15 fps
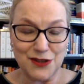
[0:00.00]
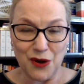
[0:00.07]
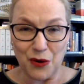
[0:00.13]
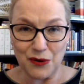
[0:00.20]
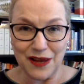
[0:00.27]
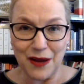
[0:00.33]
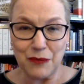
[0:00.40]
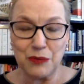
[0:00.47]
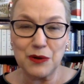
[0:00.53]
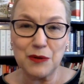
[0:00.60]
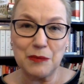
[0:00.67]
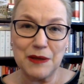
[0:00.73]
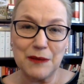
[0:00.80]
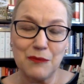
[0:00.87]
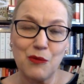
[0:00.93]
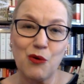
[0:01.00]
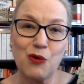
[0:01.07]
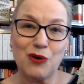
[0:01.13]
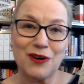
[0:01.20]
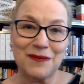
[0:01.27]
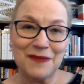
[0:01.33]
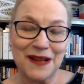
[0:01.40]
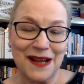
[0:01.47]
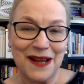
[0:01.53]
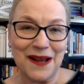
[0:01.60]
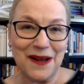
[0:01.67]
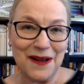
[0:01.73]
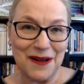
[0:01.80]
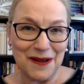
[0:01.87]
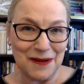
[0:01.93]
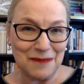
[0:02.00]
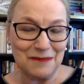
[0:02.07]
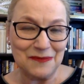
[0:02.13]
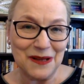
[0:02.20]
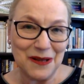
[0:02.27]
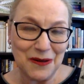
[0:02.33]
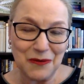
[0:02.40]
So there will be more um,